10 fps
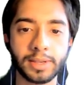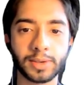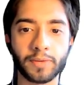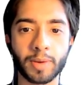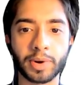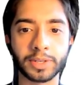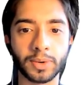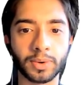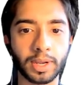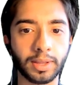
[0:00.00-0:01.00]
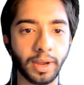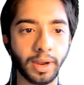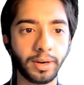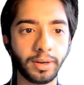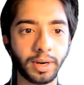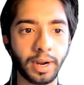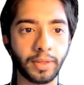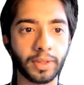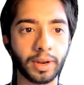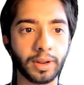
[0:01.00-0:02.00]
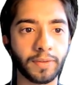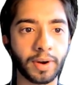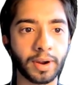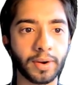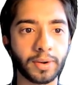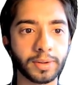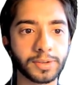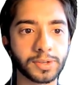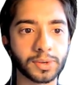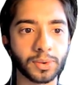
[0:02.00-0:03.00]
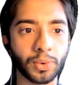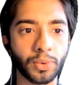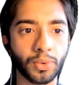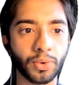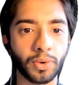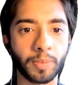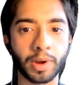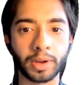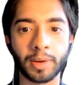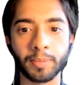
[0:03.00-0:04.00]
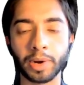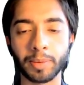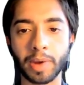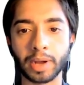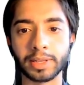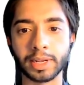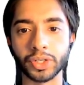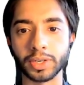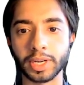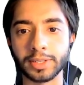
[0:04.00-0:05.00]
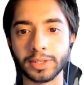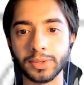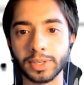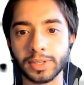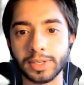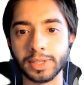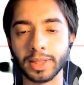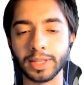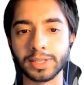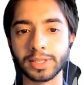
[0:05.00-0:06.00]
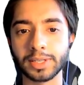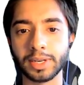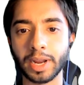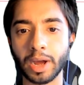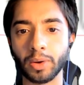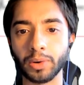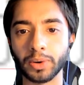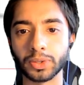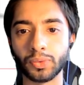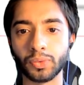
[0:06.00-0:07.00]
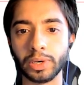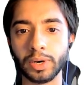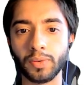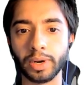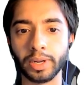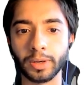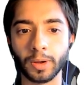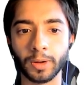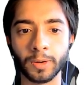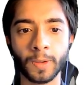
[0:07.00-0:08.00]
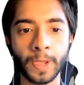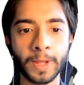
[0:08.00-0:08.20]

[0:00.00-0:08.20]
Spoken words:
So if I press OK there, and then if I also go back, bring back the engine casing, you can see that this now looks really, really good.